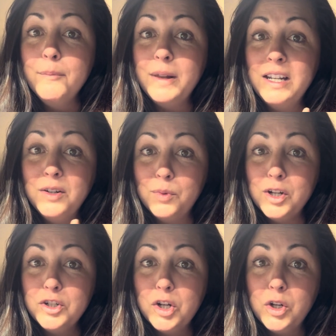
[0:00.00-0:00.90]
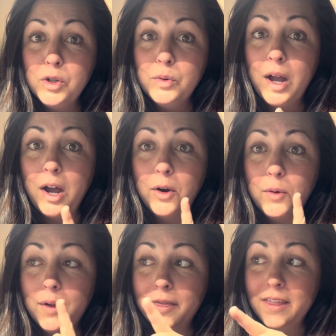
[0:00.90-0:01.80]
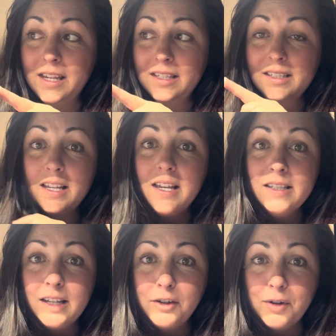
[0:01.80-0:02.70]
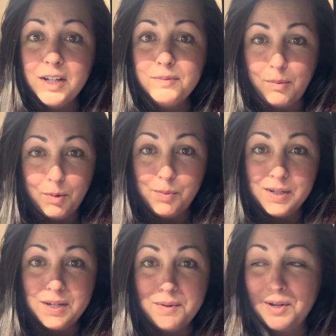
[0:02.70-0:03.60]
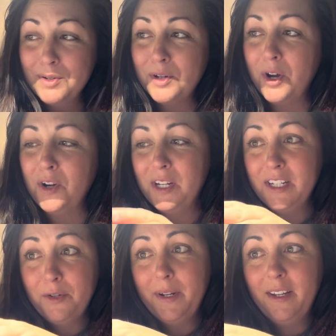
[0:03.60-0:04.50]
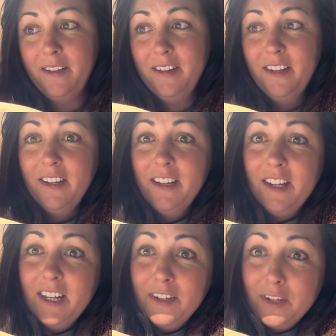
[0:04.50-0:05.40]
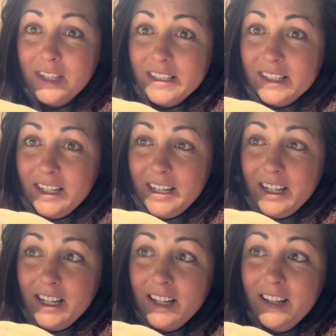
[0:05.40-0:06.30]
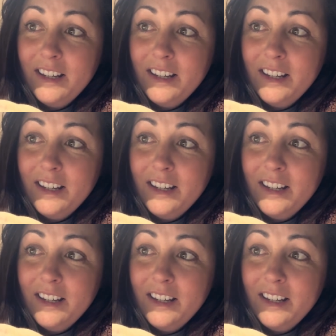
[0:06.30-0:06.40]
but I do want to show you how these sunrise bumblebee tomatoes are already doing. You can see,